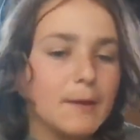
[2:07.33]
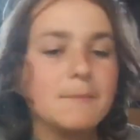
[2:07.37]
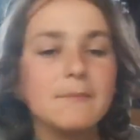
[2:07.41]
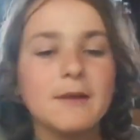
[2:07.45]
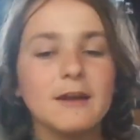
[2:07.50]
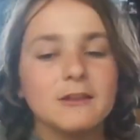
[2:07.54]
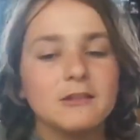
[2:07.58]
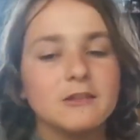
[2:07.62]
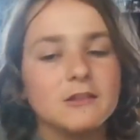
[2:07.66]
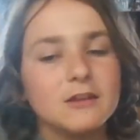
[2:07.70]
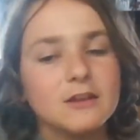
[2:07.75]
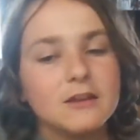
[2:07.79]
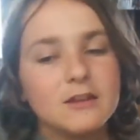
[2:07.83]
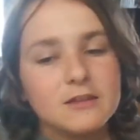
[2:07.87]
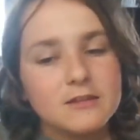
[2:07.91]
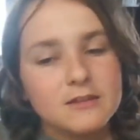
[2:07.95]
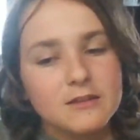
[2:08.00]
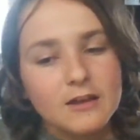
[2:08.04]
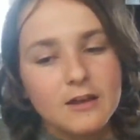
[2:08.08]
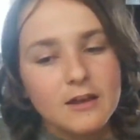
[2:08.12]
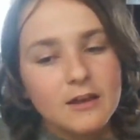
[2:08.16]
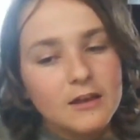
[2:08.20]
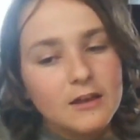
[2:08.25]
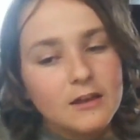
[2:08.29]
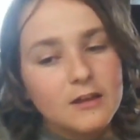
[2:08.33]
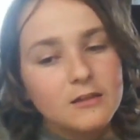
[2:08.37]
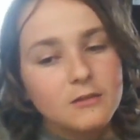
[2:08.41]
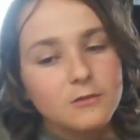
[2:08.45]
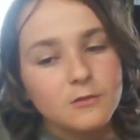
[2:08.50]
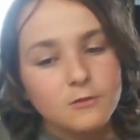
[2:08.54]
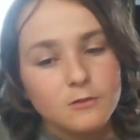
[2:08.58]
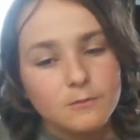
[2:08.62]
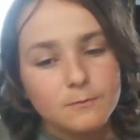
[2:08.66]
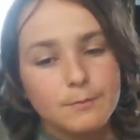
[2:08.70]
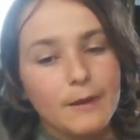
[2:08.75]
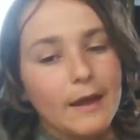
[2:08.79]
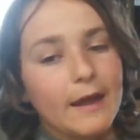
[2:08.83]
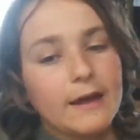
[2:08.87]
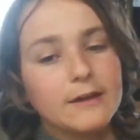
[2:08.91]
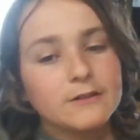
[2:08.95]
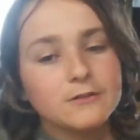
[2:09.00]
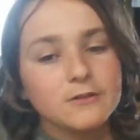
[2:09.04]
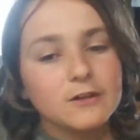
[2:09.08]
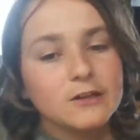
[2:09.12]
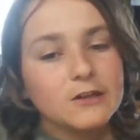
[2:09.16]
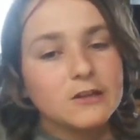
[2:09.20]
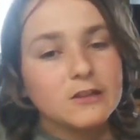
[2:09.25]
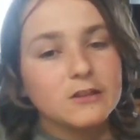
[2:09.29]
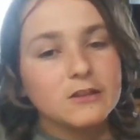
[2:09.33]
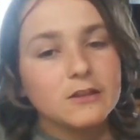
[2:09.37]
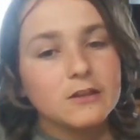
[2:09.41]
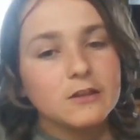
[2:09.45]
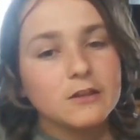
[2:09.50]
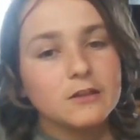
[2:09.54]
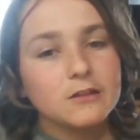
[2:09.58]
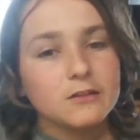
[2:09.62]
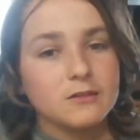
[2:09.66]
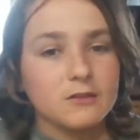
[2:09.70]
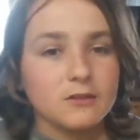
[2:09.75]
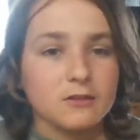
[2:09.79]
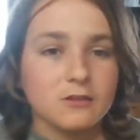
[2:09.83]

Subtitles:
But I'm not saying that they're bad or anything.